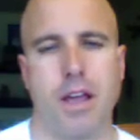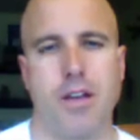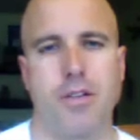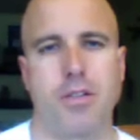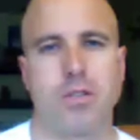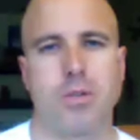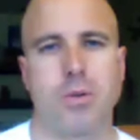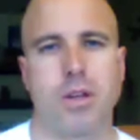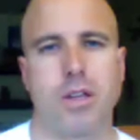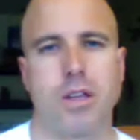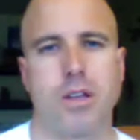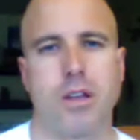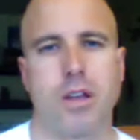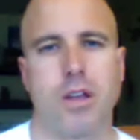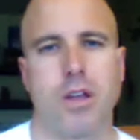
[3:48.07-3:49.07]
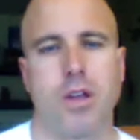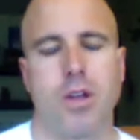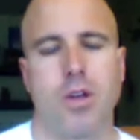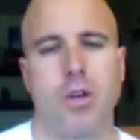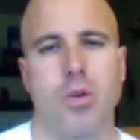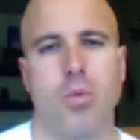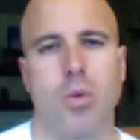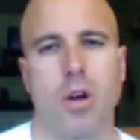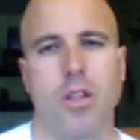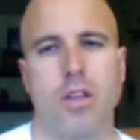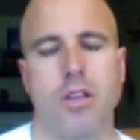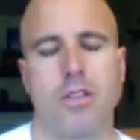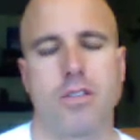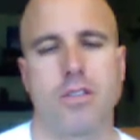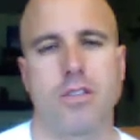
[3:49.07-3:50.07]
and you're doing one of
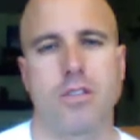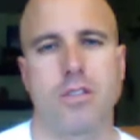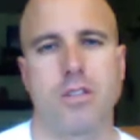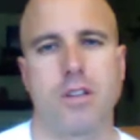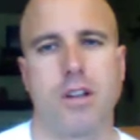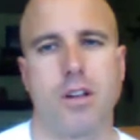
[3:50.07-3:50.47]
these,